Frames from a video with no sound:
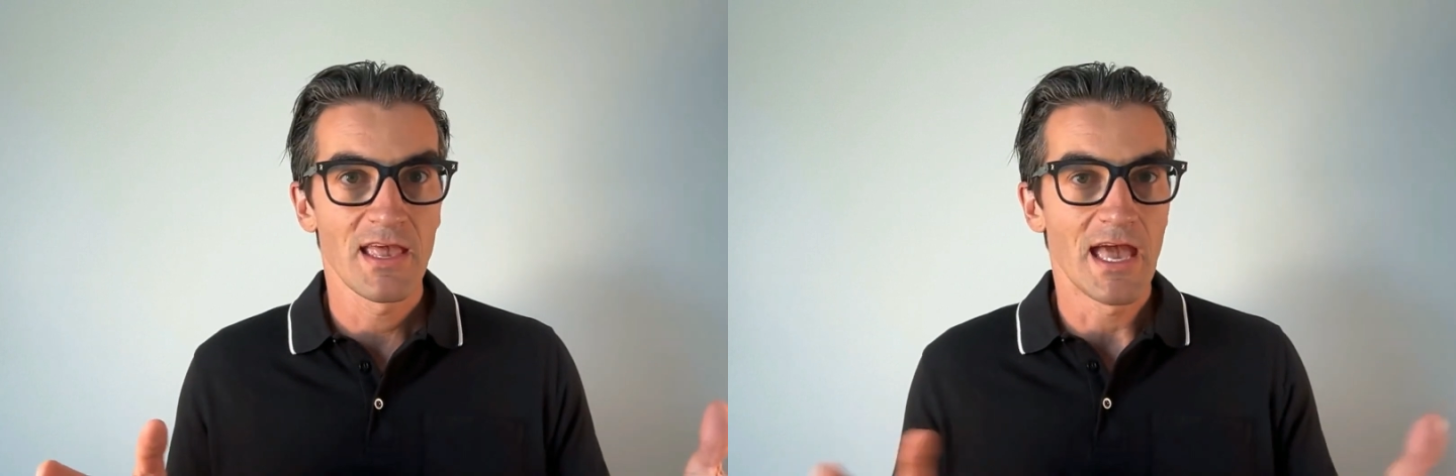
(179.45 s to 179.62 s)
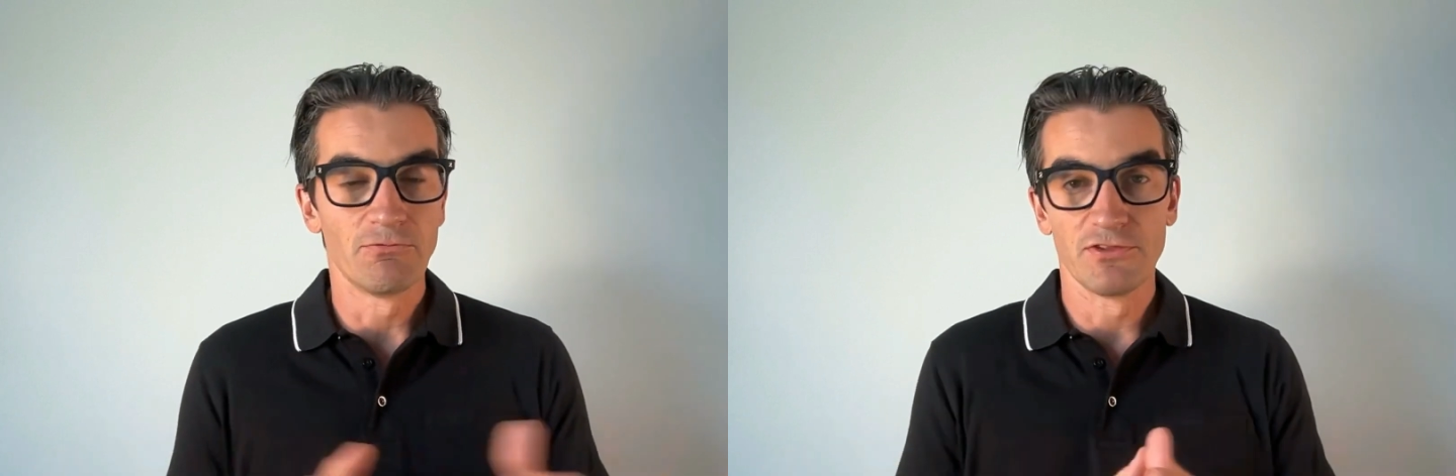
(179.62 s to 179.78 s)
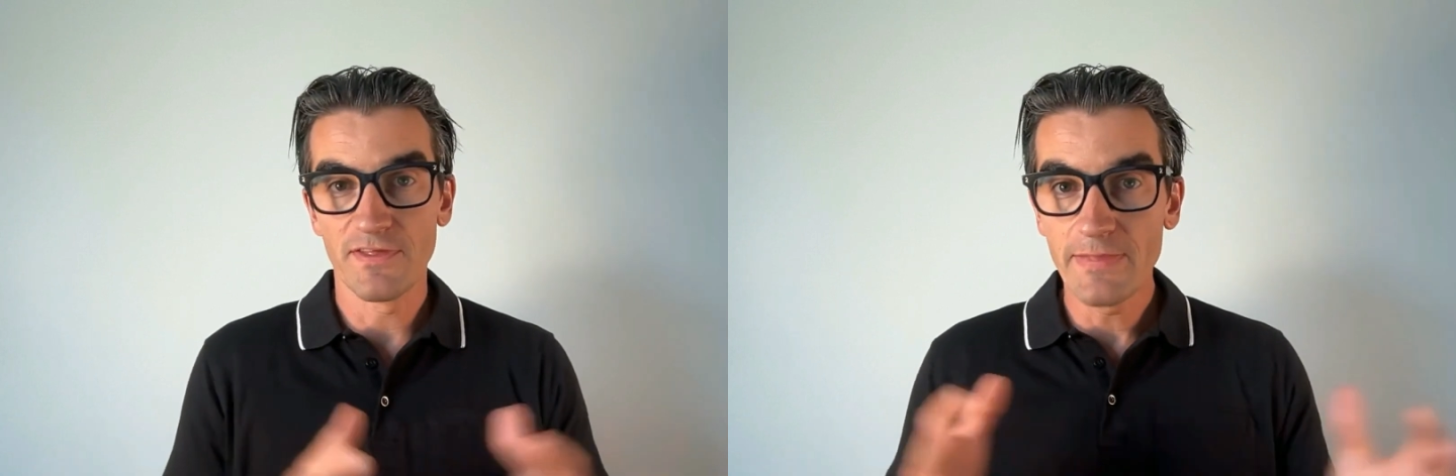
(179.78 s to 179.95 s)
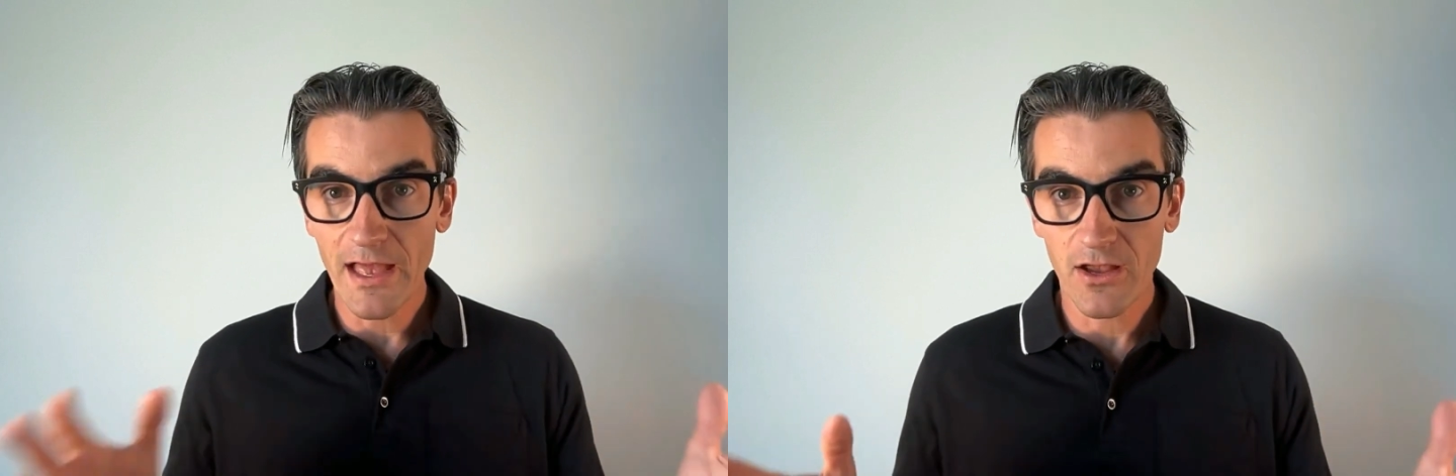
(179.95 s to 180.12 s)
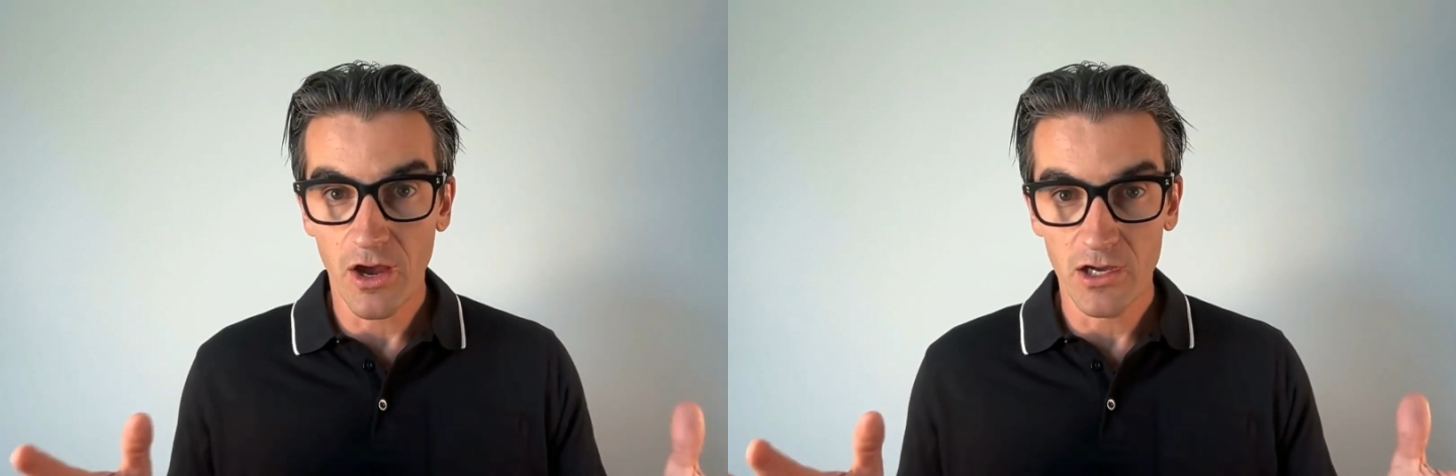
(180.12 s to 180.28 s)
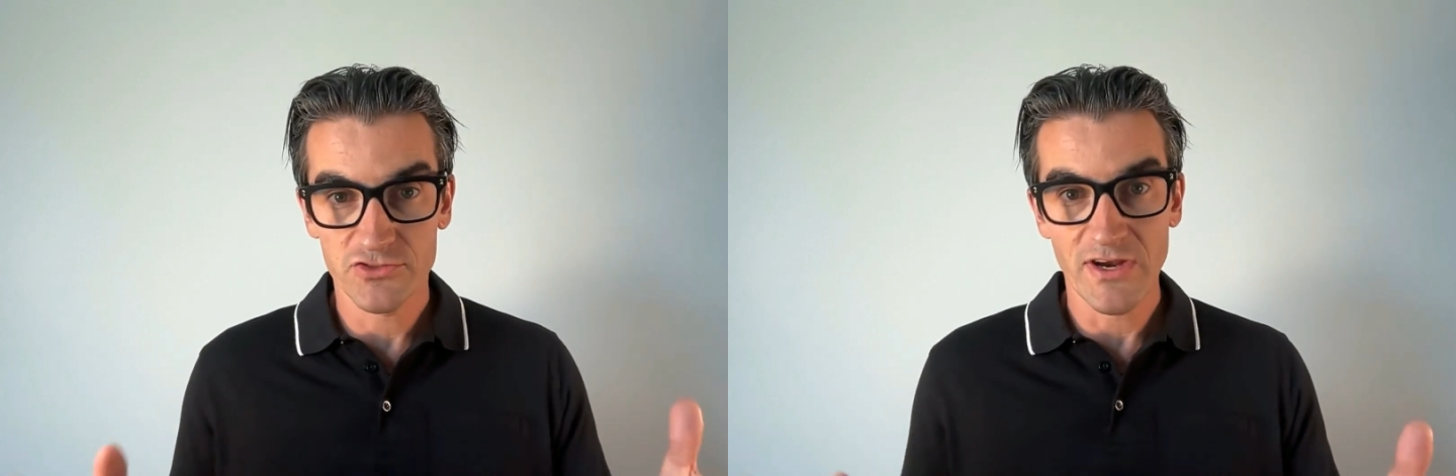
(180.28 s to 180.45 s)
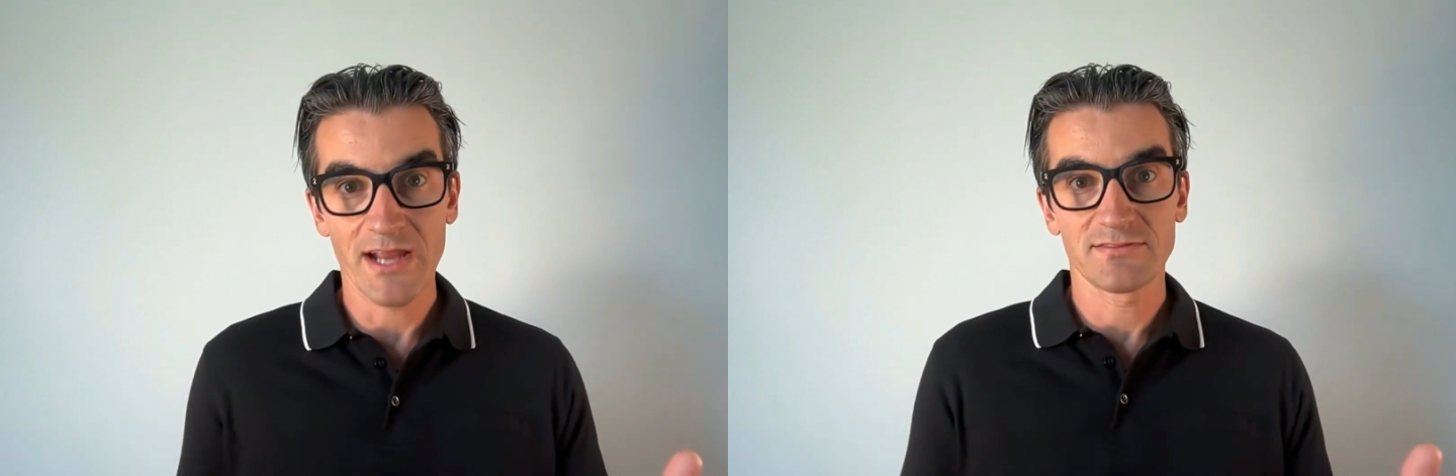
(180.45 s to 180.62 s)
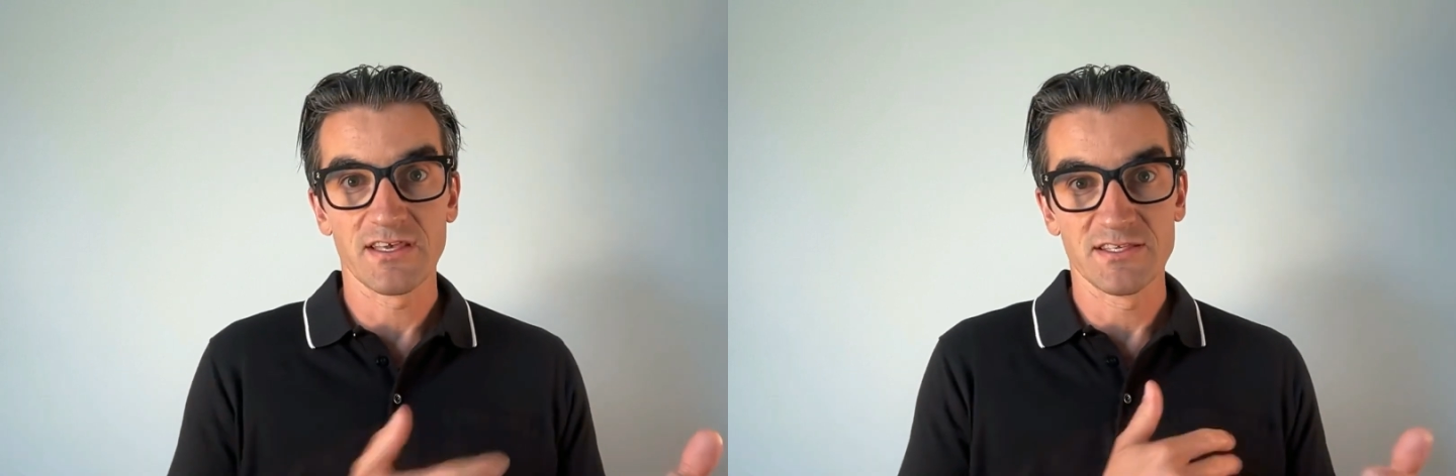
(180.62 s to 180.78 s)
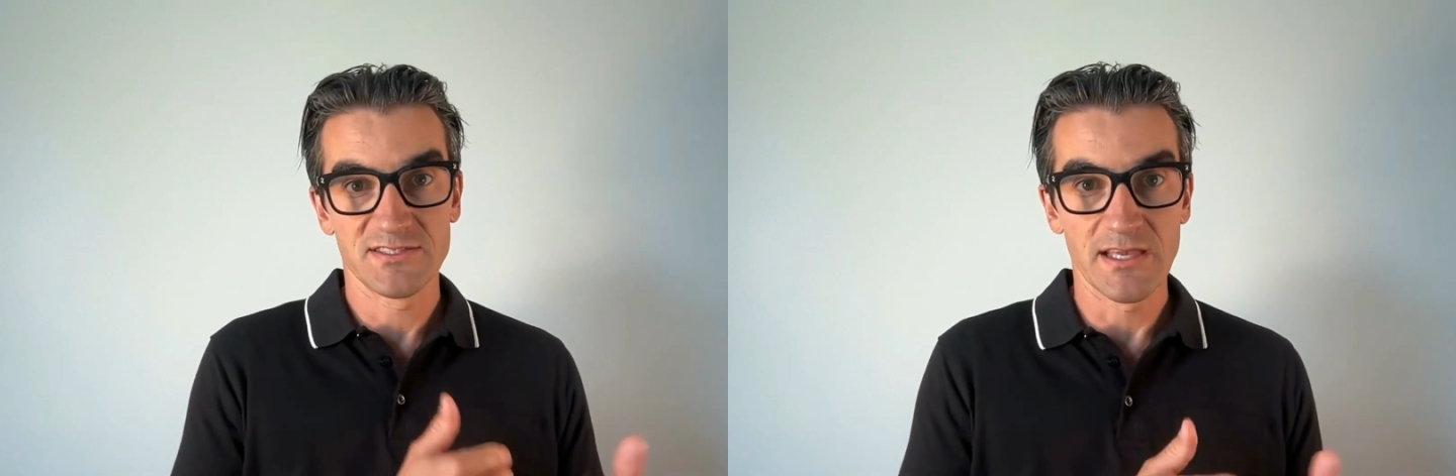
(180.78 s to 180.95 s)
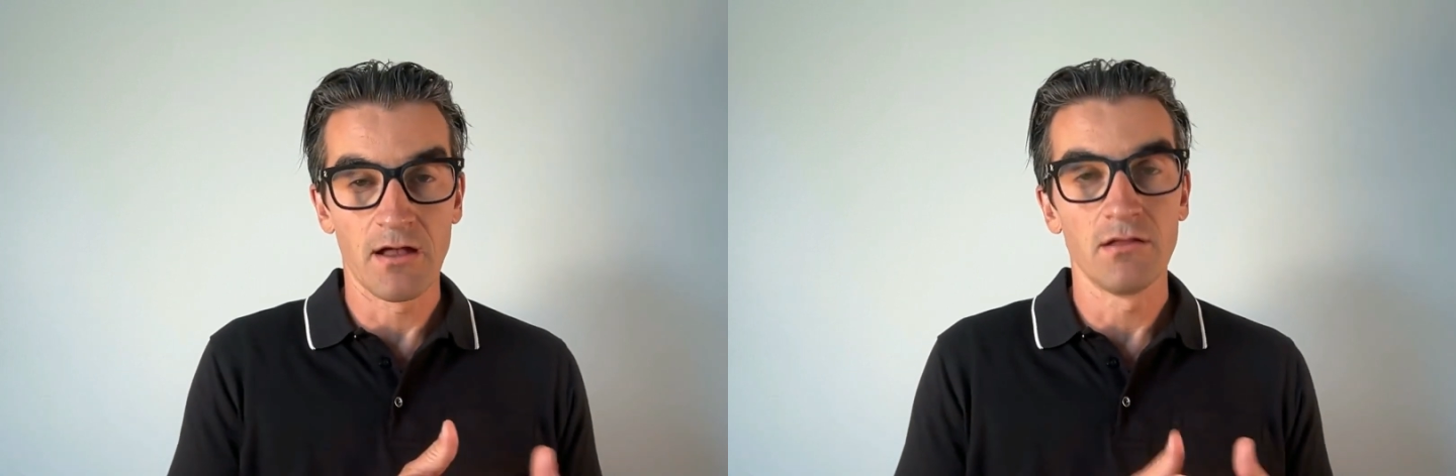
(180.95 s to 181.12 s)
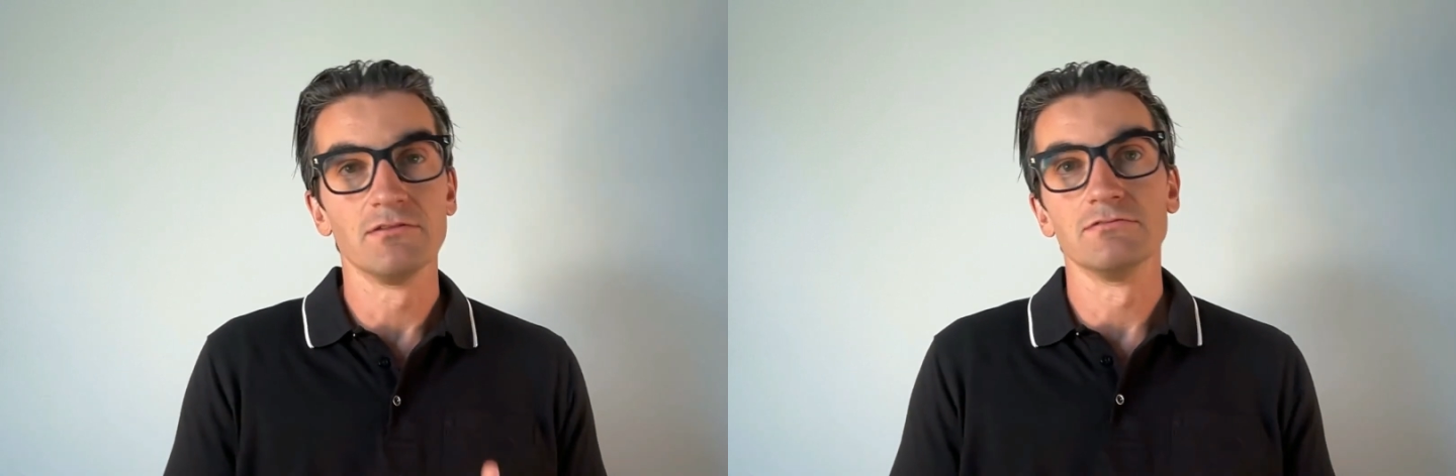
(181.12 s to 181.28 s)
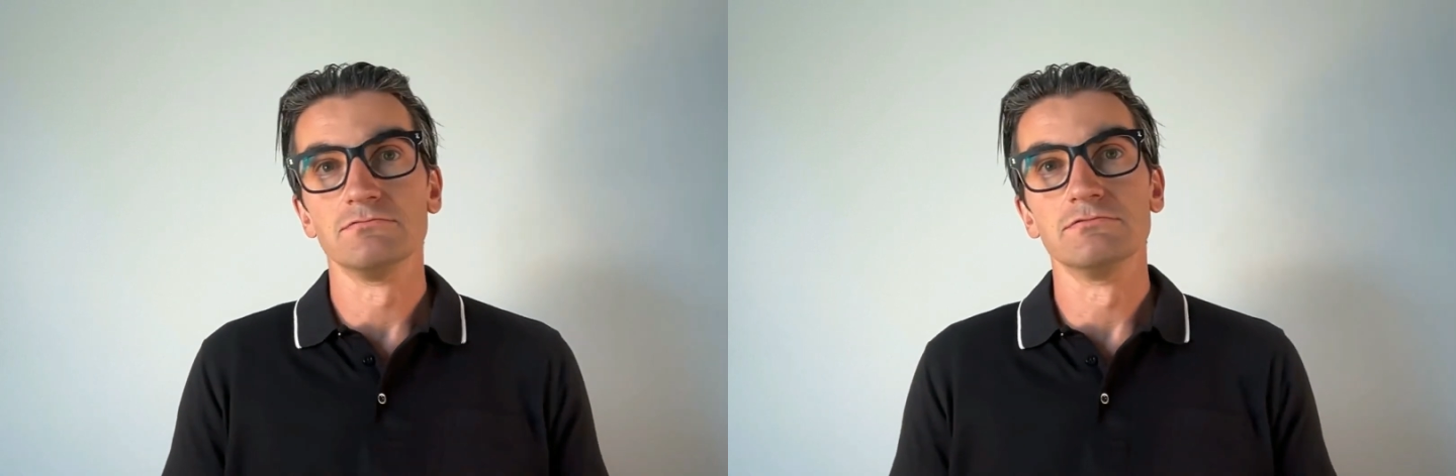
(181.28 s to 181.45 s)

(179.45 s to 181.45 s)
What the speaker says: And within that contract, they sell.